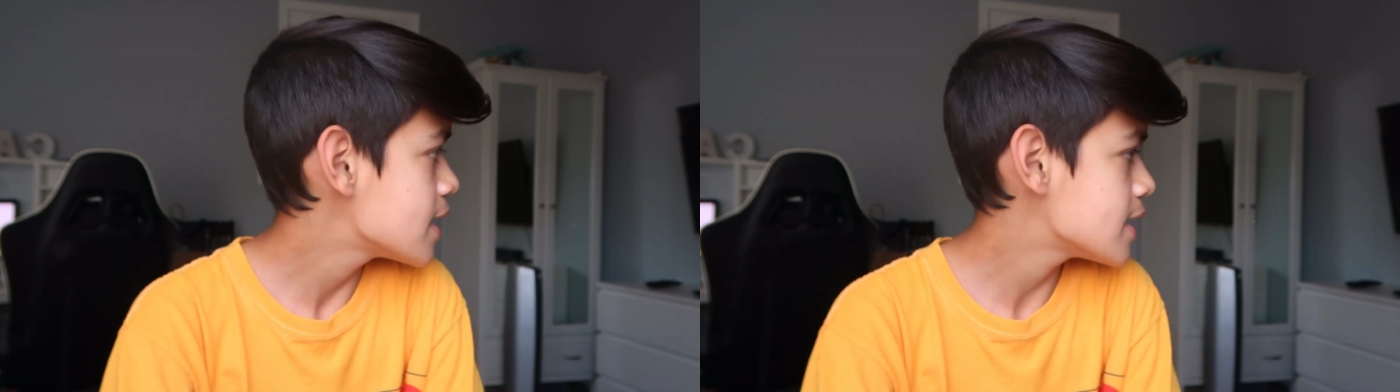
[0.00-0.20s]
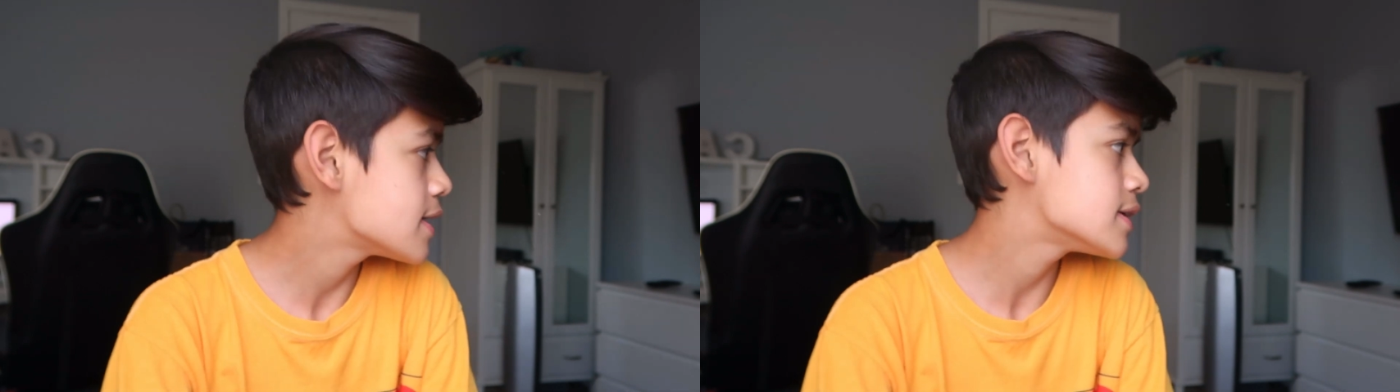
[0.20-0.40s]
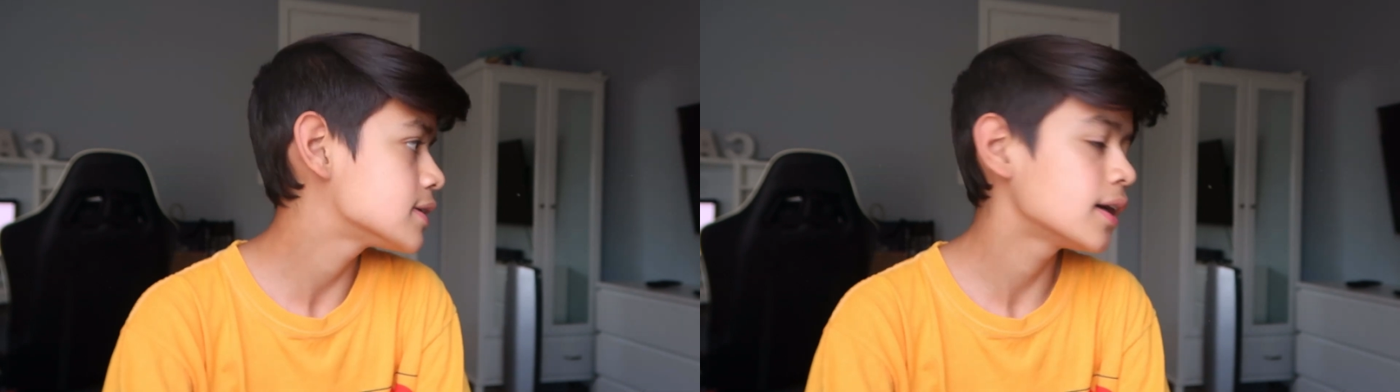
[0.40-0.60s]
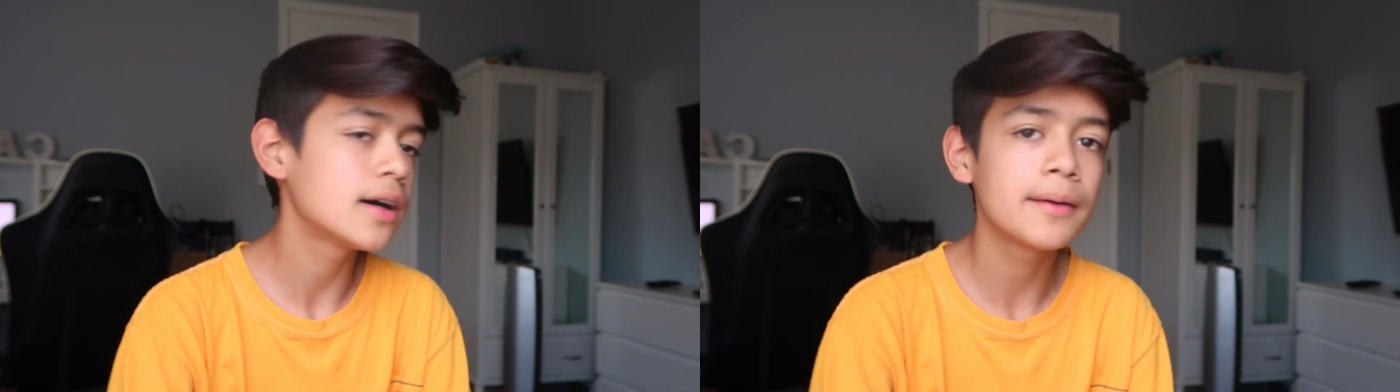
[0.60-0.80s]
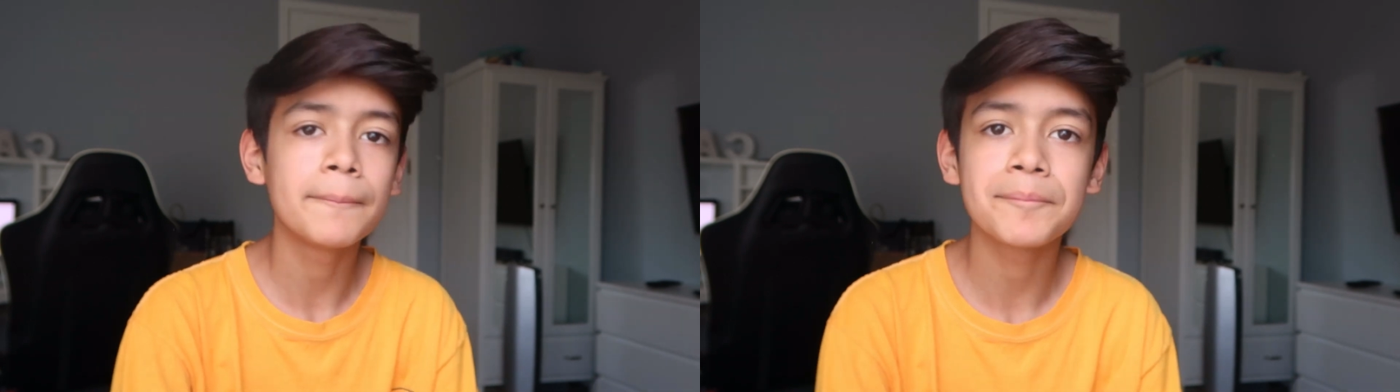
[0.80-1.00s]
and
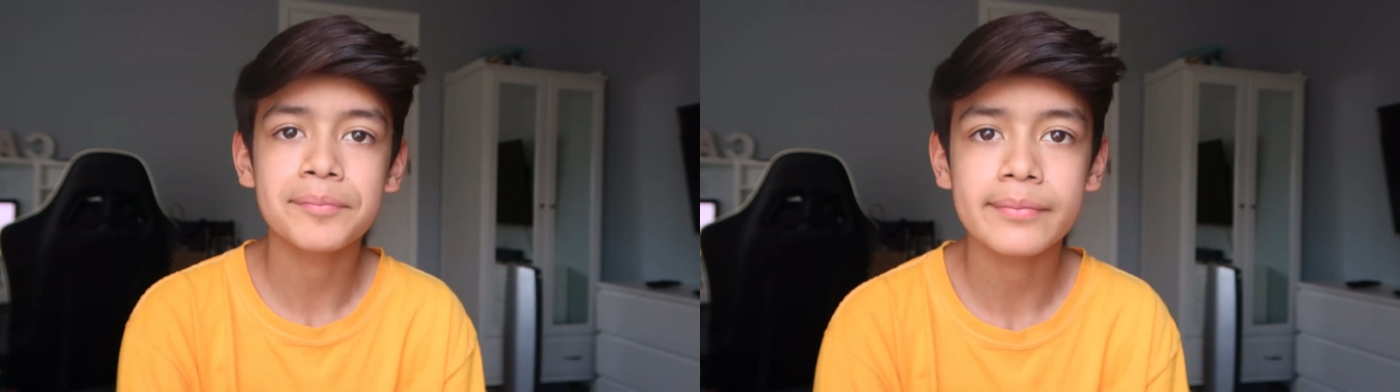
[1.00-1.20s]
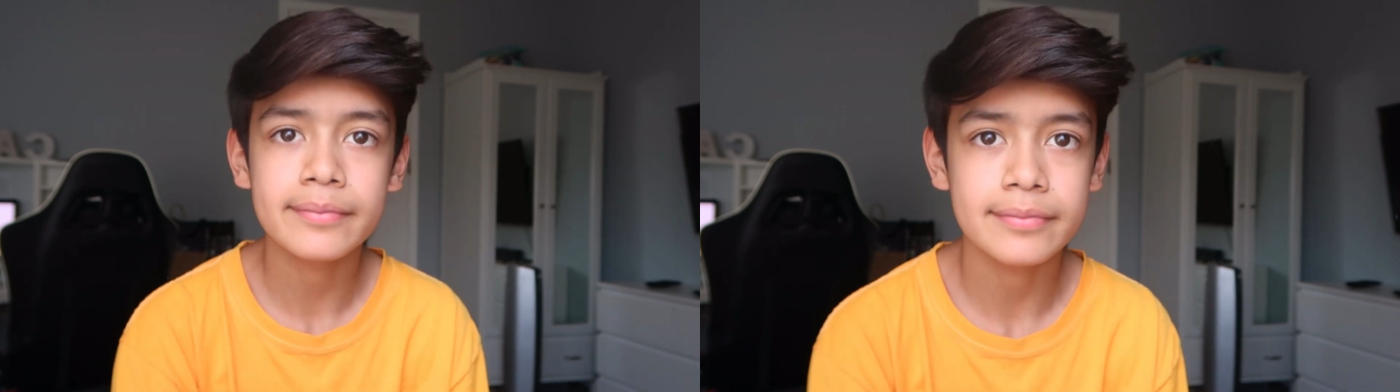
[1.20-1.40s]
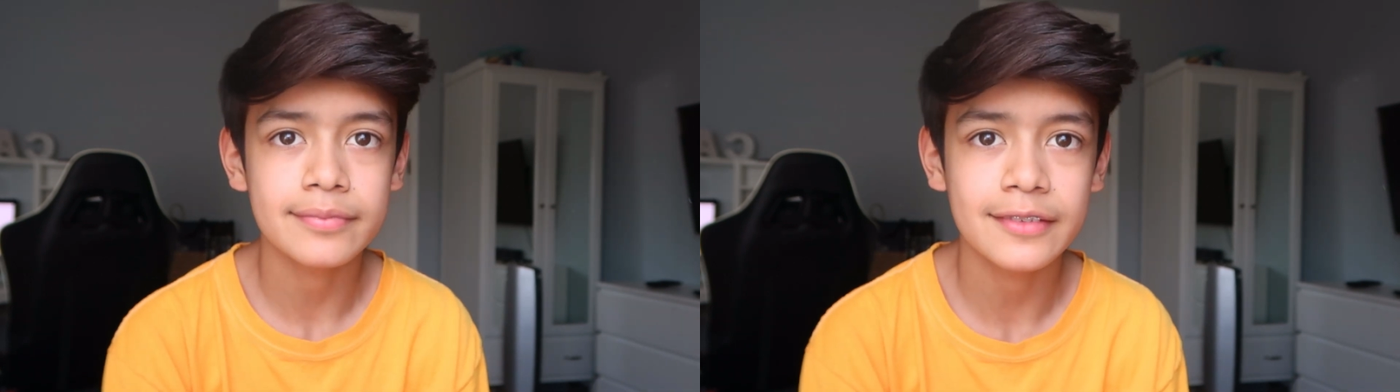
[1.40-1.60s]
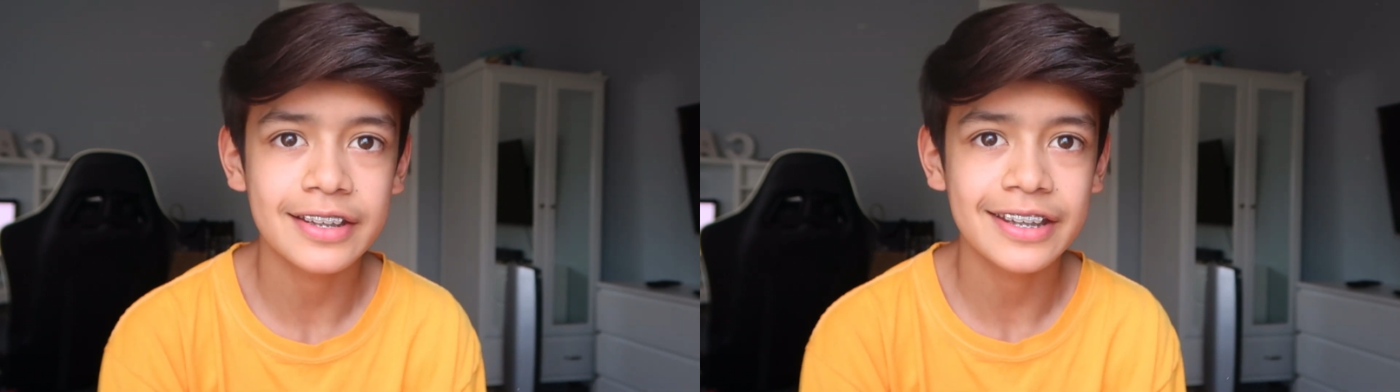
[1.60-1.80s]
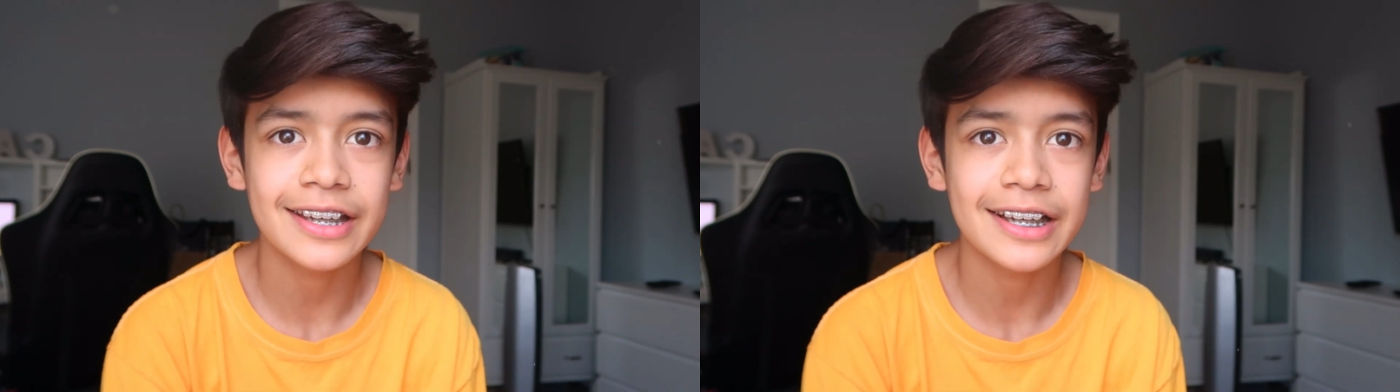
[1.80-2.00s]
um
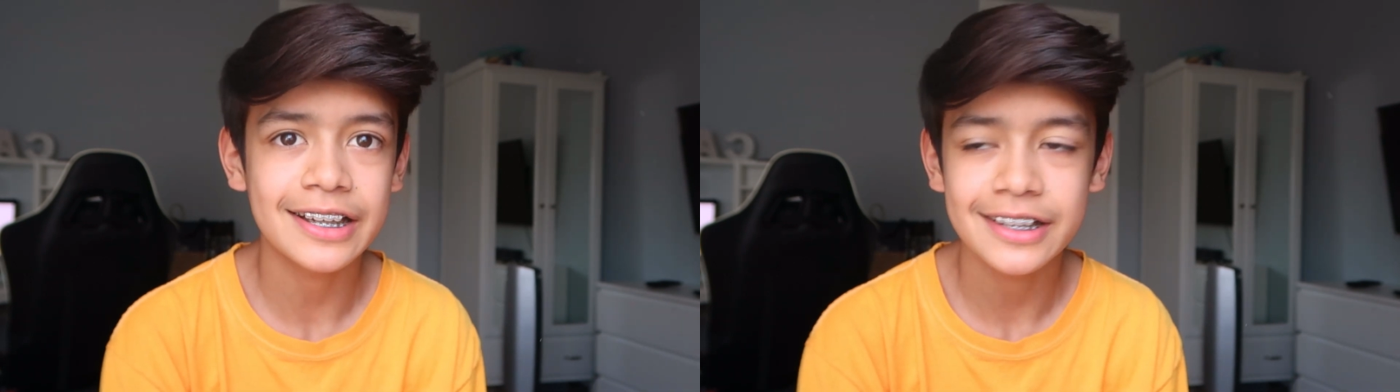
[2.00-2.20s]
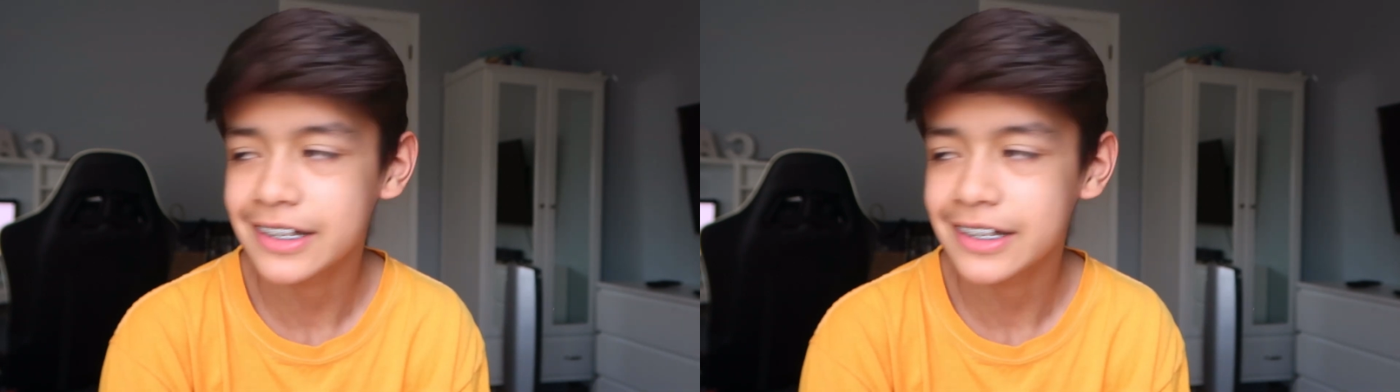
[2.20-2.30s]
yeah